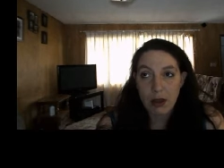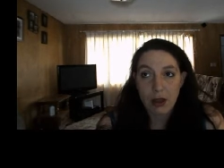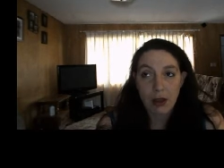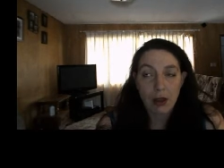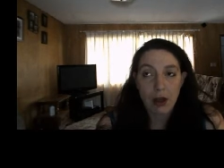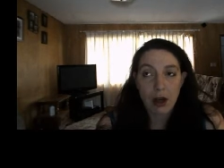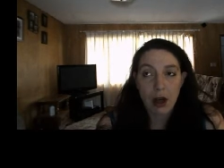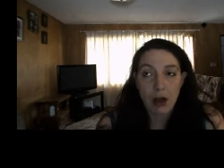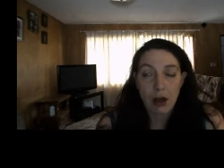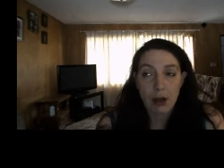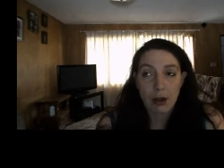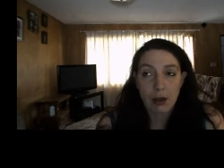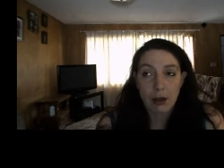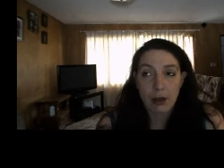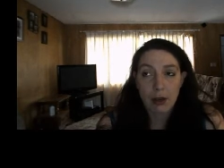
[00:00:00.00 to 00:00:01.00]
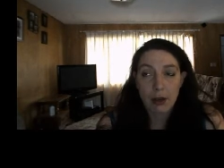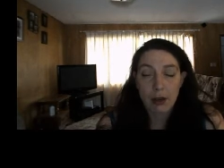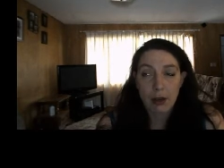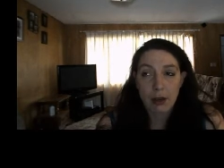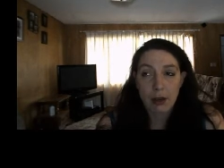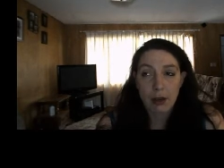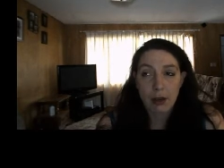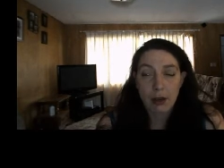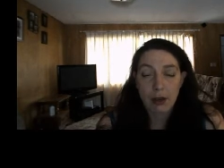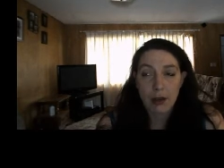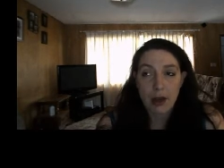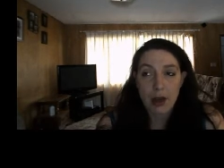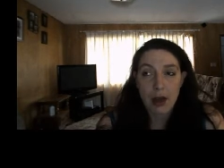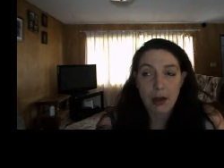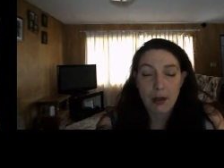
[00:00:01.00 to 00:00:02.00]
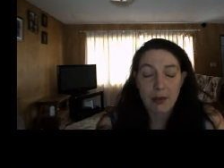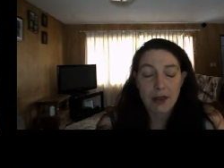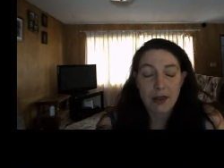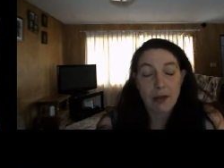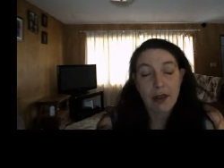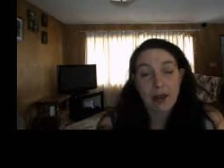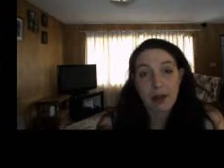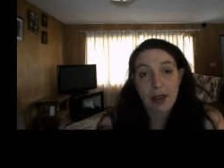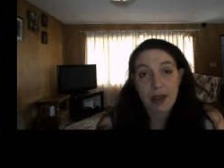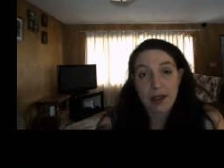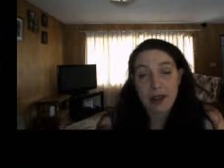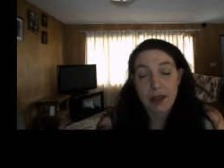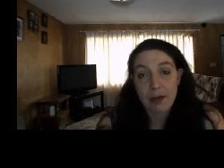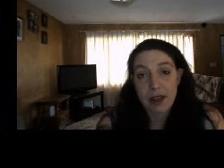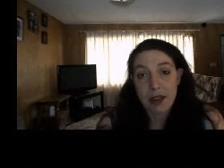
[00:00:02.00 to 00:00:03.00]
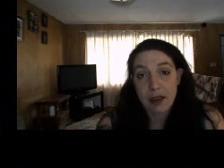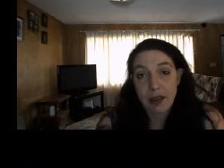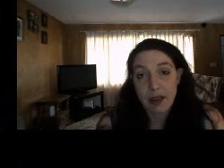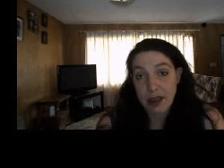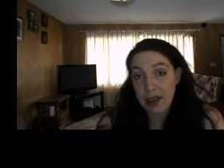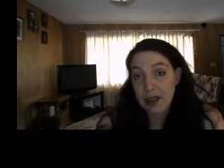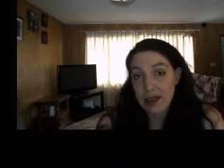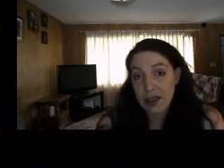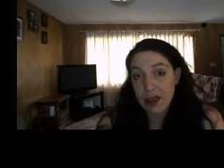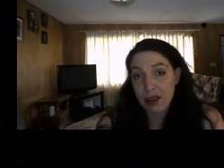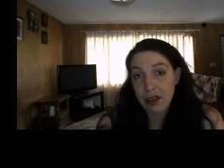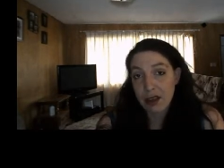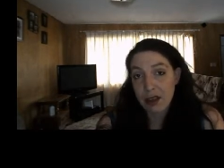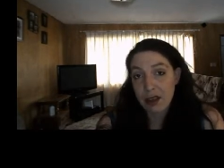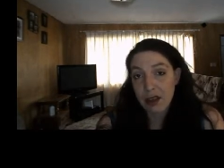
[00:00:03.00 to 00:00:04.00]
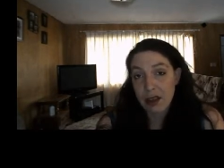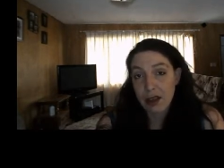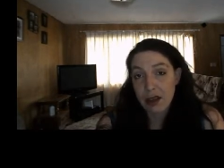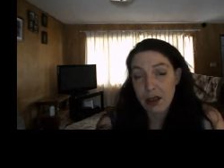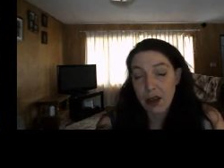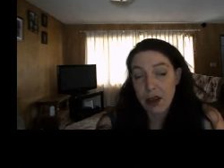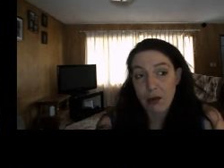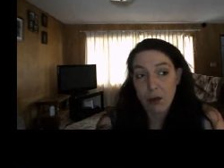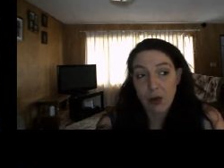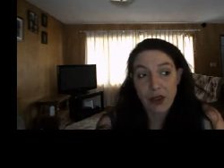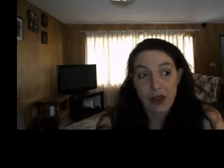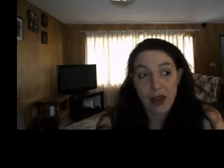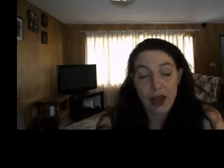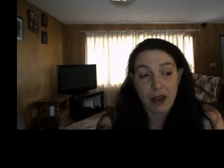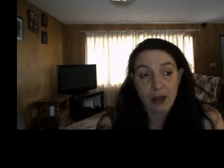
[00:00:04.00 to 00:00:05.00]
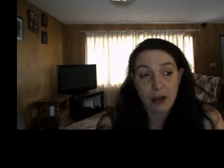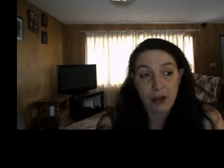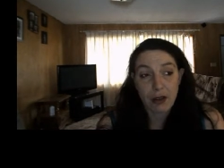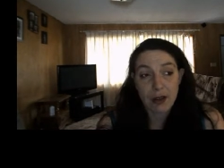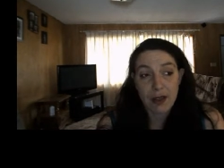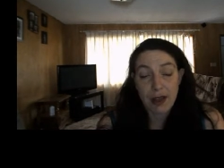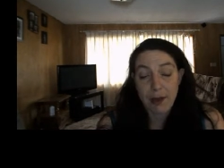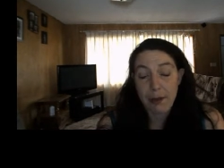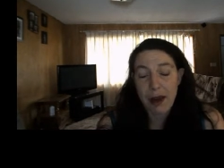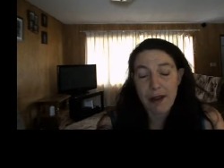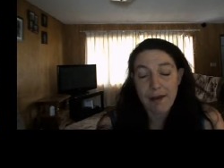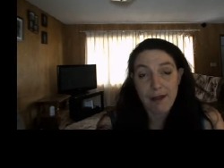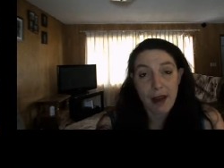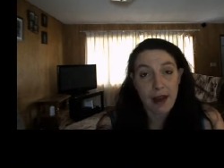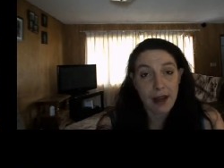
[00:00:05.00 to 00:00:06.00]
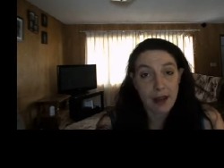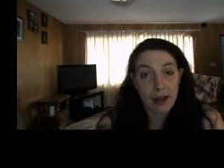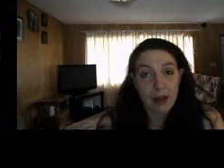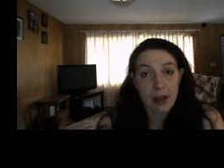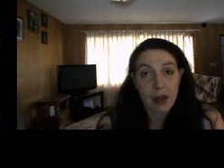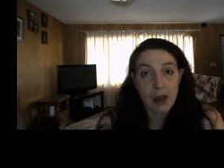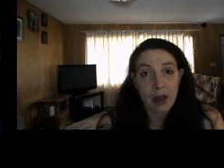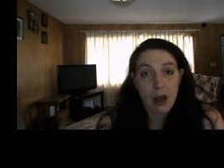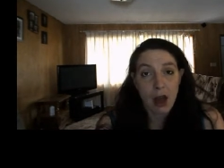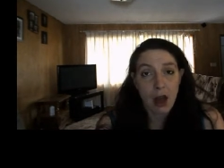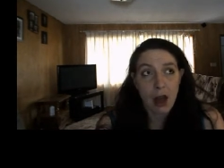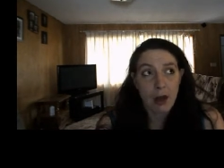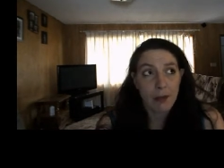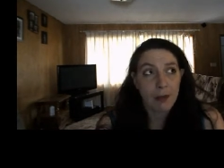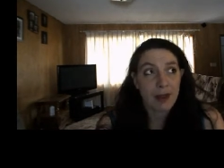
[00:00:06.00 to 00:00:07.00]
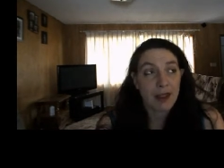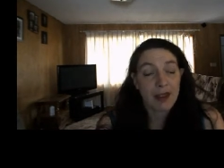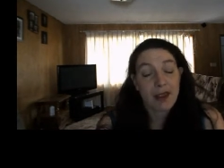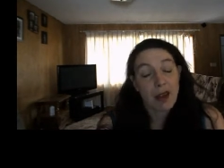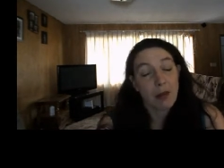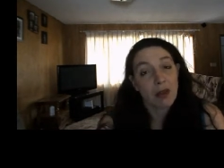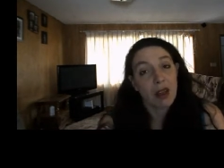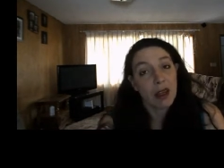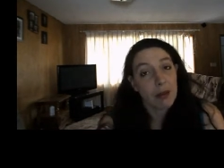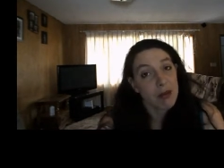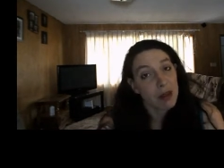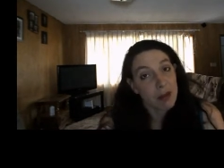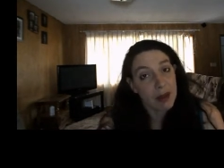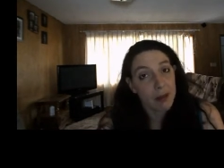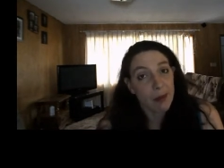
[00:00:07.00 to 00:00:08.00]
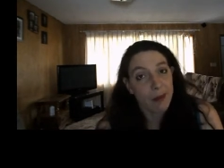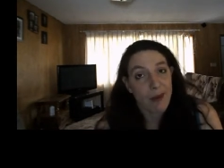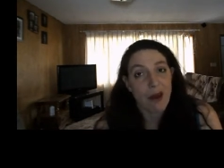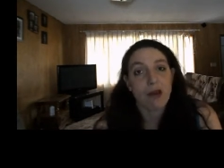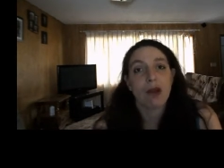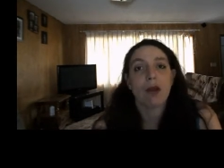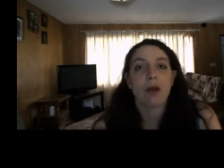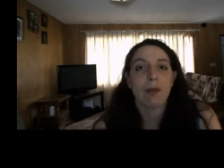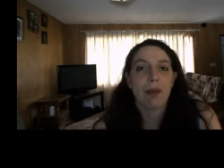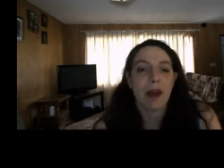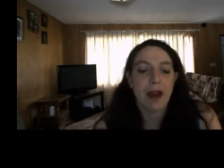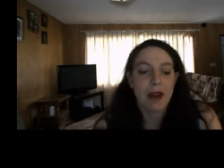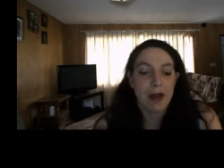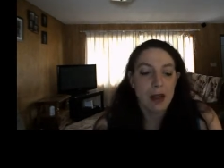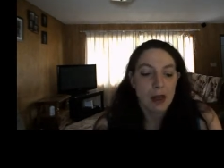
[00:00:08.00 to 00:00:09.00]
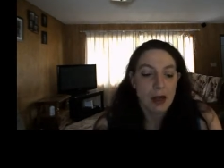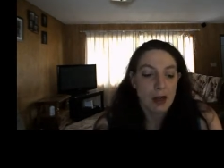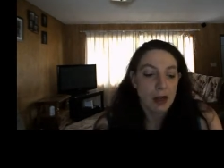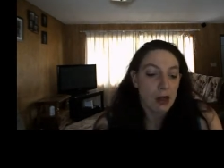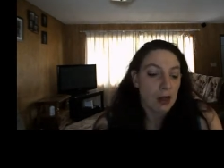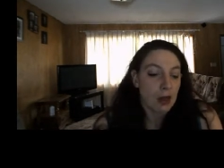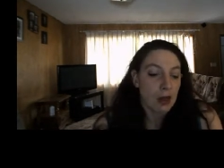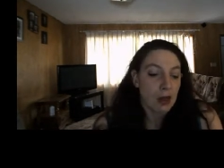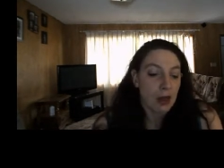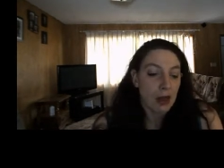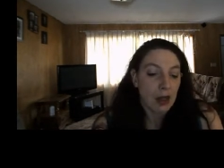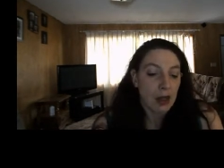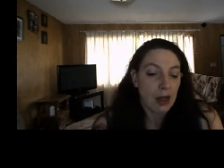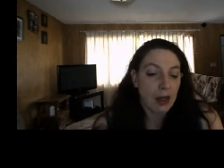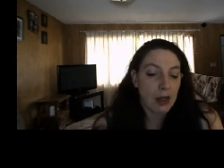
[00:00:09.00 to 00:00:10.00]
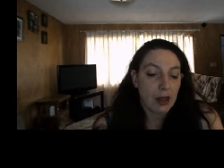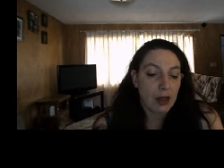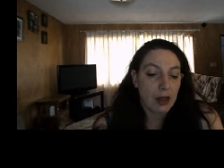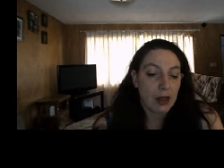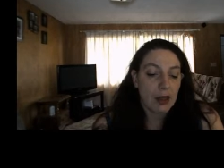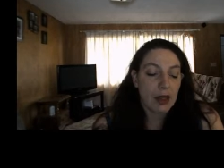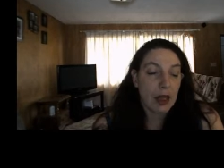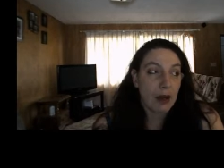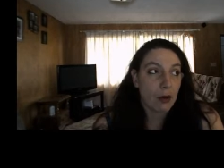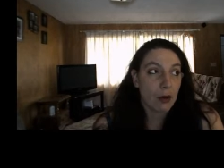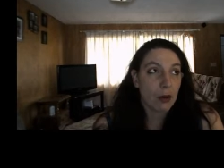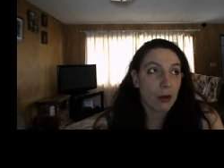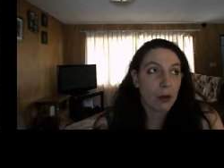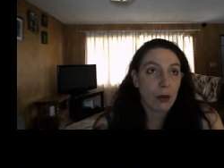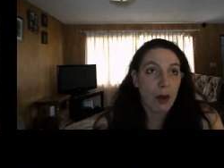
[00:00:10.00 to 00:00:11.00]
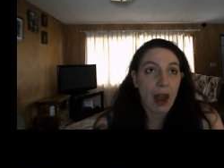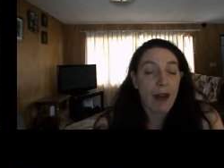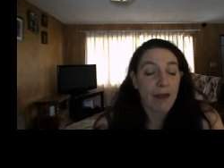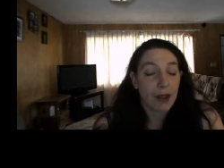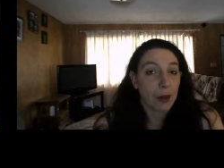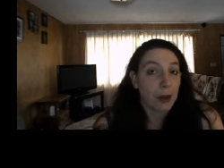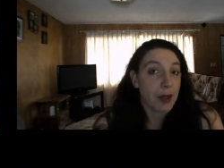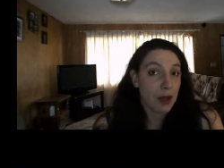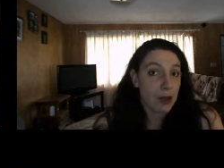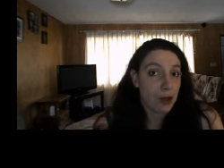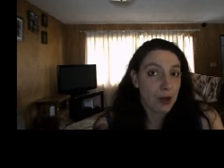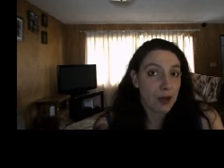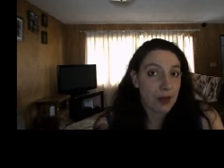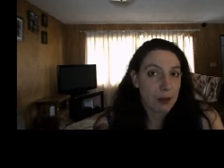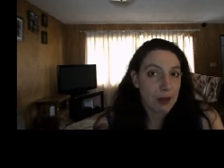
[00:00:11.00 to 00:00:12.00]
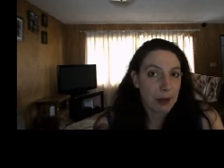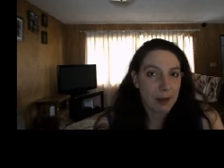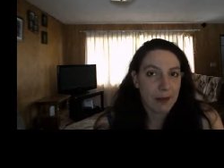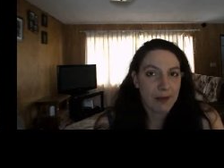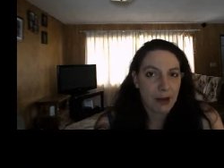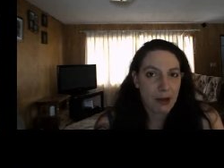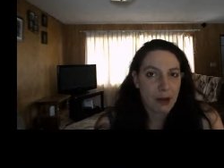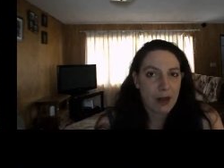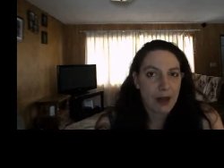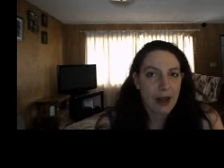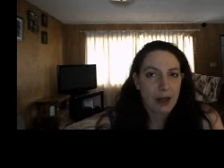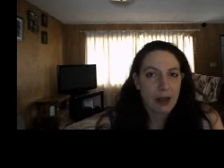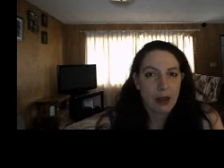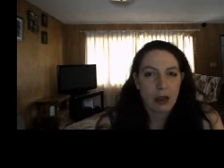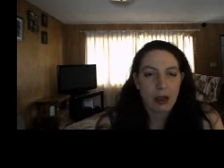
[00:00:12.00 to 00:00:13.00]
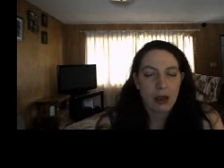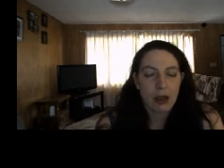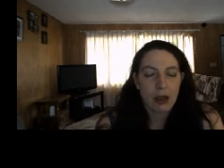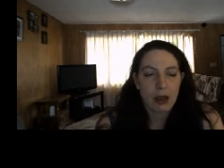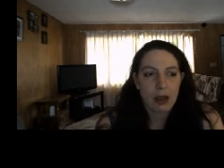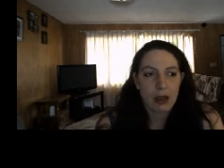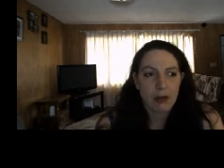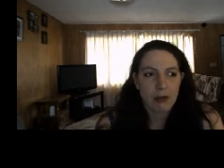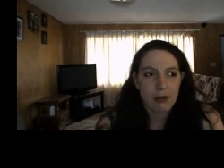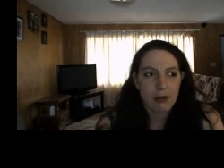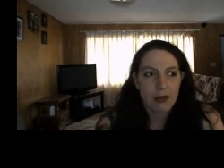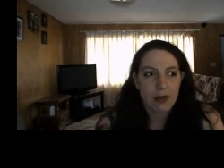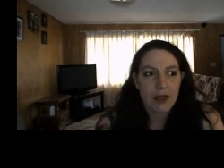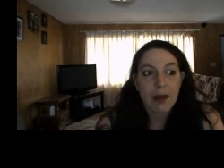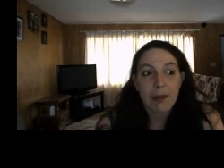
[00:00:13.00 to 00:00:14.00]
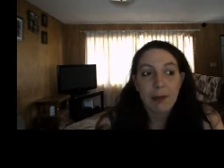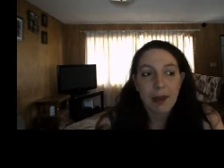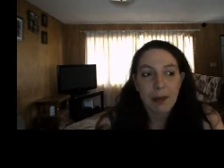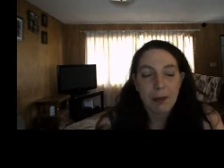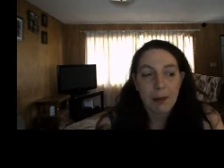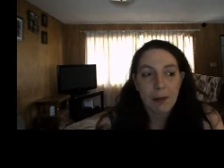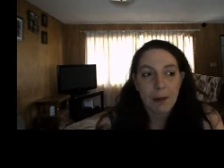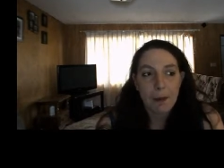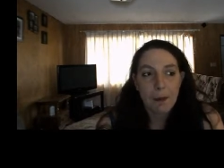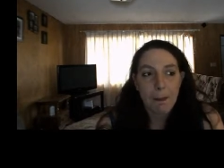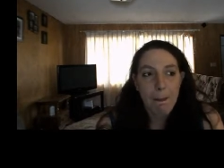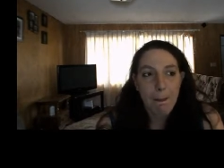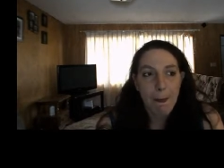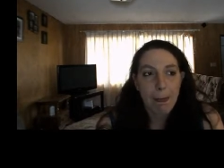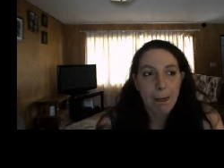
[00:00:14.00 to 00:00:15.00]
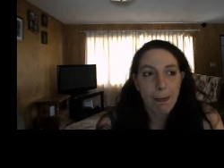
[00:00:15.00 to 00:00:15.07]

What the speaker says: there are some other things to consider with the editors that you might find. Because some claim to be professional, but they don't have the credentials to be a professional editor. Some people,